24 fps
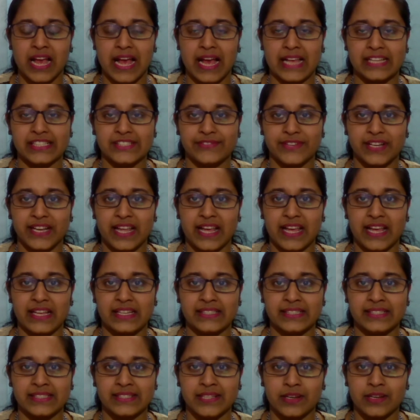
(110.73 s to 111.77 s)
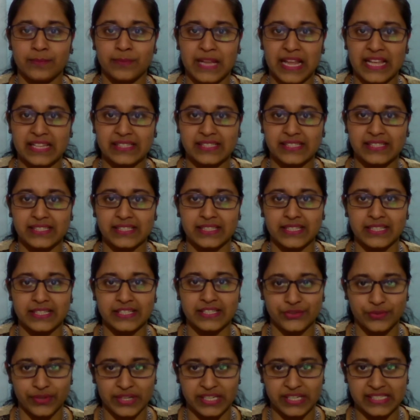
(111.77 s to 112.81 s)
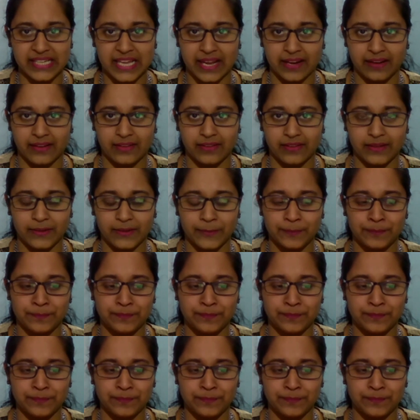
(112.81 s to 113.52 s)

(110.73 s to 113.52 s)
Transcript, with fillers: as well as the plastic is recycled.